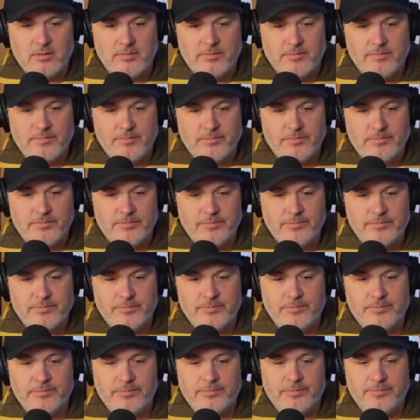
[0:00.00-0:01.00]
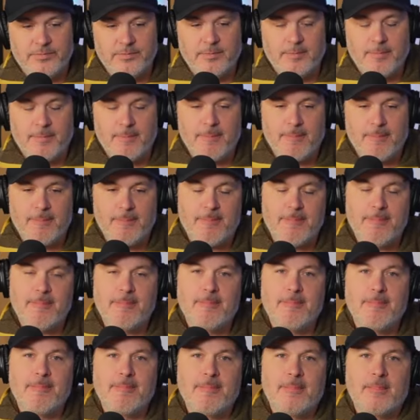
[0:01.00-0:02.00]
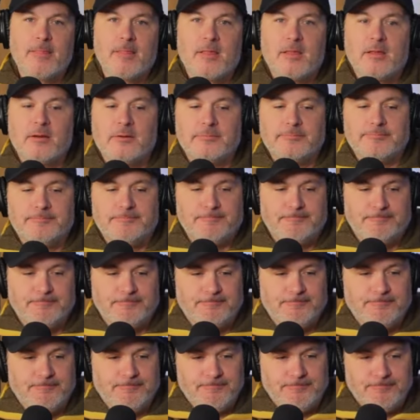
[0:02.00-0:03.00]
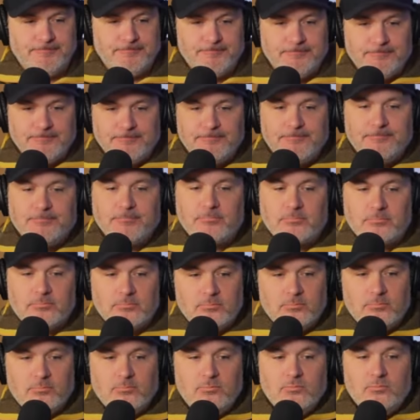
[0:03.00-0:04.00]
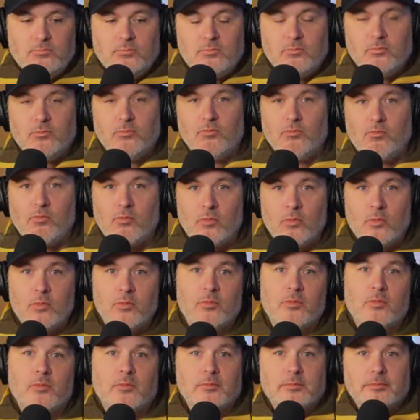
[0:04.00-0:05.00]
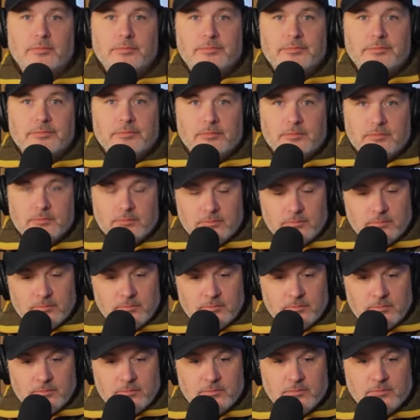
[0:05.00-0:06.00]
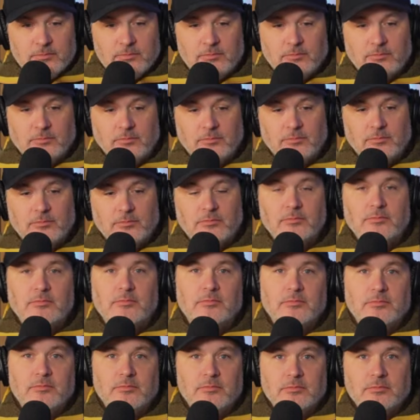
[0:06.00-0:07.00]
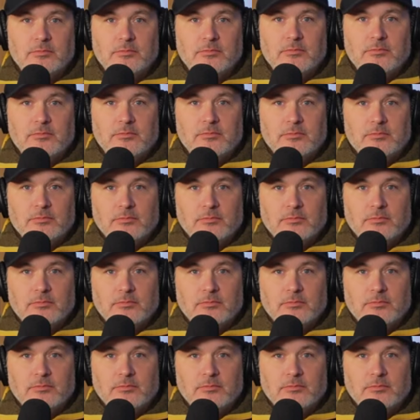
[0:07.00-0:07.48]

[no speech]